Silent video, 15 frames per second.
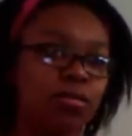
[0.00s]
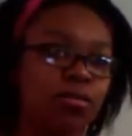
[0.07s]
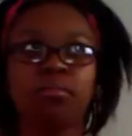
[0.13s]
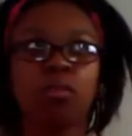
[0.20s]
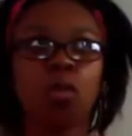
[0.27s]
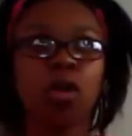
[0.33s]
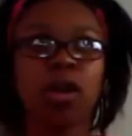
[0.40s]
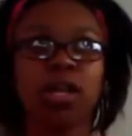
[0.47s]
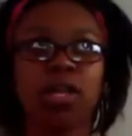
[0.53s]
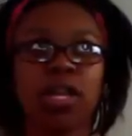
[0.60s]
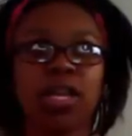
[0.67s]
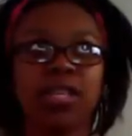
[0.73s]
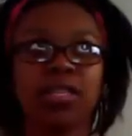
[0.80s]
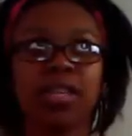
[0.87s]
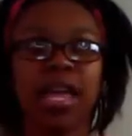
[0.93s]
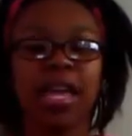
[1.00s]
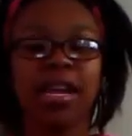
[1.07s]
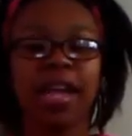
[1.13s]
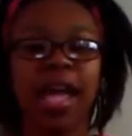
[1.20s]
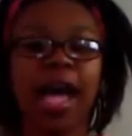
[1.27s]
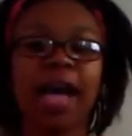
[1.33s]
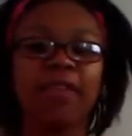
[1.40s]
more or less
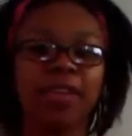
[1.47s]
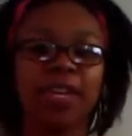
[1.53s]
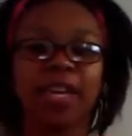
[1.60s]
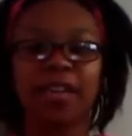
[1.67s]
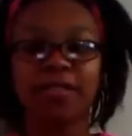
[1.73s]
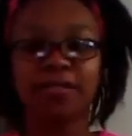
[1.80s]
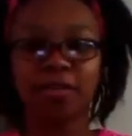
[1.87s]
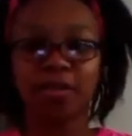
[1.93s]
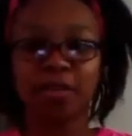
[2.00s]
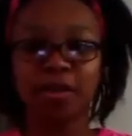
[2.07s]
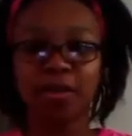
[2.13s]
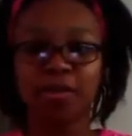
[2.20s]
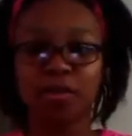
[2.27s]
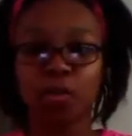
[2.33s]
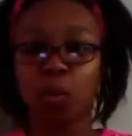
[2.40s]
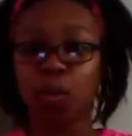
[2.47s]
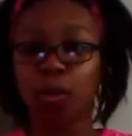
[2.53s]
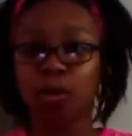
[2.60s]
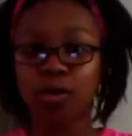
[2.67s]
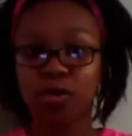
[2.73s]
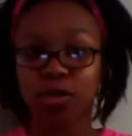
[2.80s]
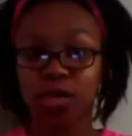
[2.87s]
an advocate for
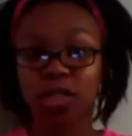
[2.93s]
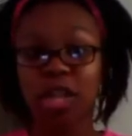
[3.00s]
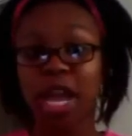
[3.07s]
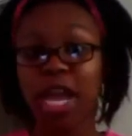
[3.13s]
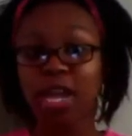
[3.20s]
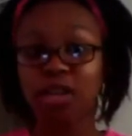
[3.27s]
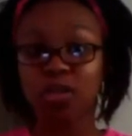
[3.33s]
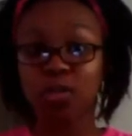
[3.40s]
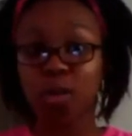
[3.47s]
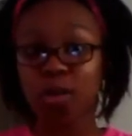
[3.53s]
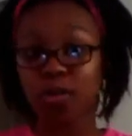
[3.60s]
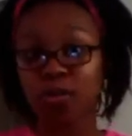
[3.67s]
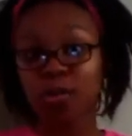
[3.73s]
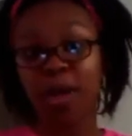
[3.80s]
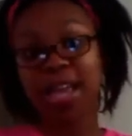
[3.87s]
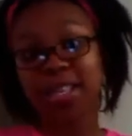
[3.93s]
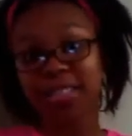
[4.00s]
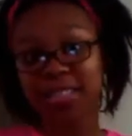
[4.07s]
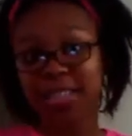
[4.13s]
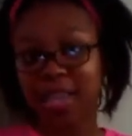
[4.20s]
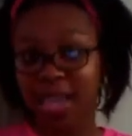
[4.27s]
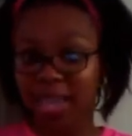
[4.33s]
to change the word
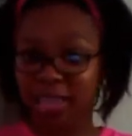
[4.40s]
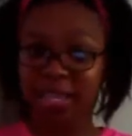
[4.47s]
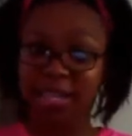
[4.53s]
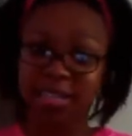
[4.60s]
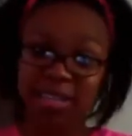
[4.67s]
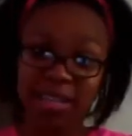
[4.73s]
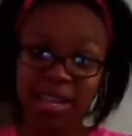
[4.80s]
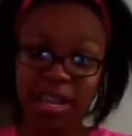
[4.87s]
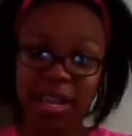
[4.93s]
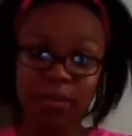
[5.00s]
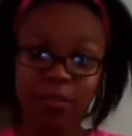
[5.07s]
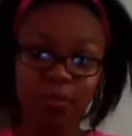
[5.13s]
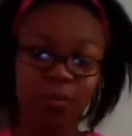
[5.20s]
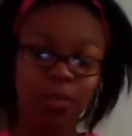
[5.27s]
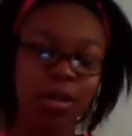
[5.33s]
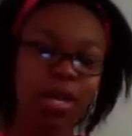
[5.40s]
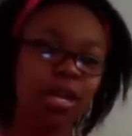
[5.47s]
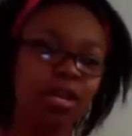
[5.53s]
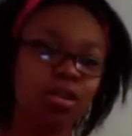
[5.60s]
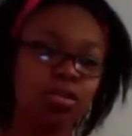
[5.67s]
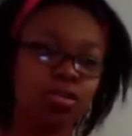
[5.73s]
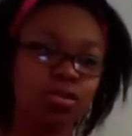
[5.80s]
race to ethnicity,
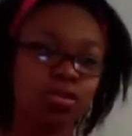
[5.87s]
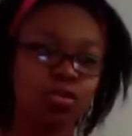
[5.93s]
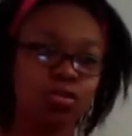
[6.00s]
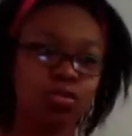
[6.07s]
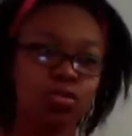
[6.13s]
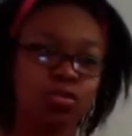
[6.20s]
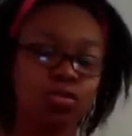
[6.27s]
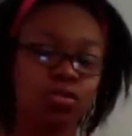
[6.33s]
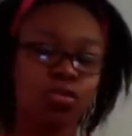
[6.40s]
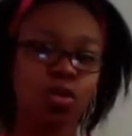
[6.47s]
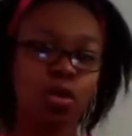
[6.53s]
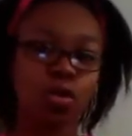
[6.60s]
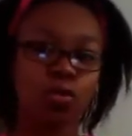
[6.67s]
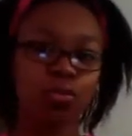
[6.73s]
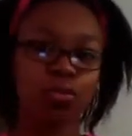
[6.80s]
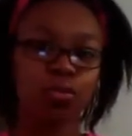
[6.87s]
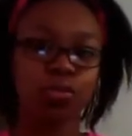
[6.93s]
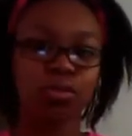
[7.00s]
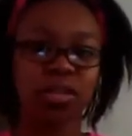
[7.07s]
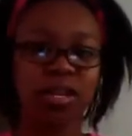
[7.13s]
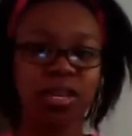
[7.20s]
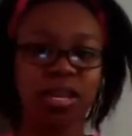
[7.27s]
but don't
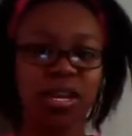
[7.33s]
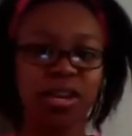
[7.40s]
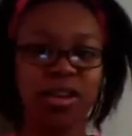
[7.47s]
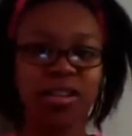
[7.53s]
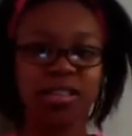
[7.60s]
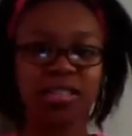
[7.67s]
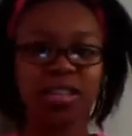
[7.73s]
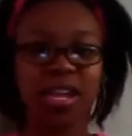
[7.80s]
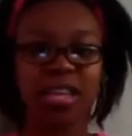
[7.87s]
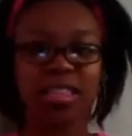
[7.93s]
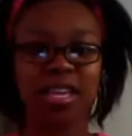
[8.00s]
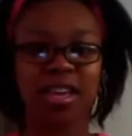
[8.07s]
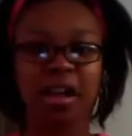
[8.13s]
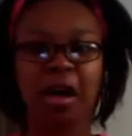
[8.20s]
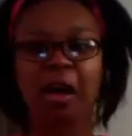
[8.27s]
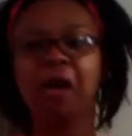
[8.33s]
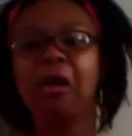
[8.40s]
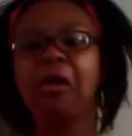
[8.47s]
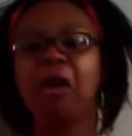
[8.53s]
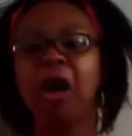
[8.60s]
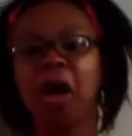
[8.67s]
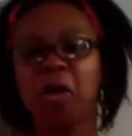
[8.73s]
sit here and state that,
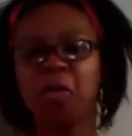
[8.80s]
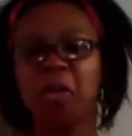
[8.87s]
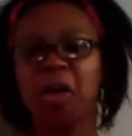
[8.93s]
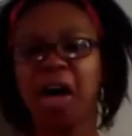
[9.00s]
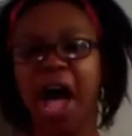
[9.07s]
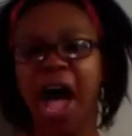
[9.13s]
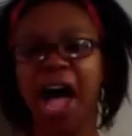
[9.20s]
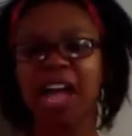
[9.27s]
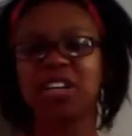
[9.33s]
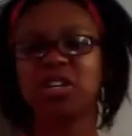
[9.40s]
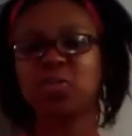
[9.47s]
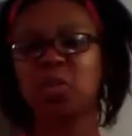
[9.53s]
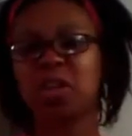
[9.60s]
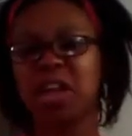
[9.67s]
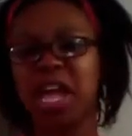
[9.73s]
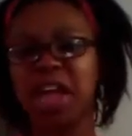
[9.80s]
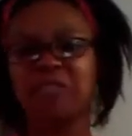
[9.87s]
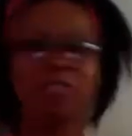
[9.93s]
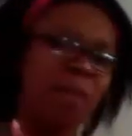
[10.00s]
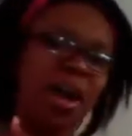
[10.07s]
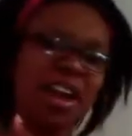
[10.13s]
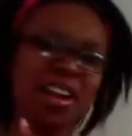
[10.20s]
oh, well, I just want
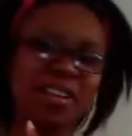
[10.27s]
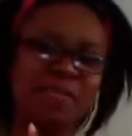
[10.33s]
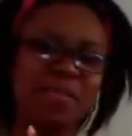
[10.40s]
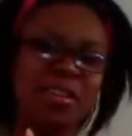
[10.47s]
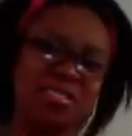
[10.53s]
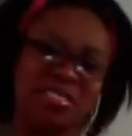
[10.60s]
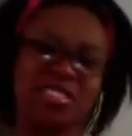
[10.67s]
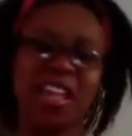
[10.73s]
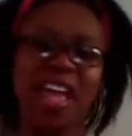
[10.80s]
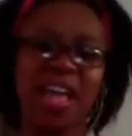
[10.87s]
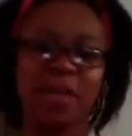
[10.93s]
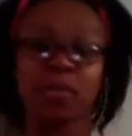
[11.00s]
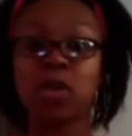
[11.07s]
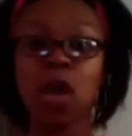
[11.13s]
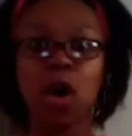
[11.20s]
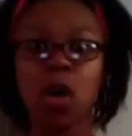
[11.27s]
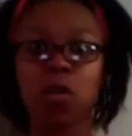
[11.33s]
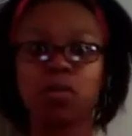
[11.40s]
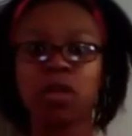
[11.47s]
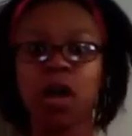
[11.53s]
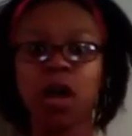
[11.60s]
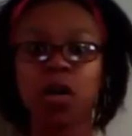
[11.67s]
everybody to be the same. No.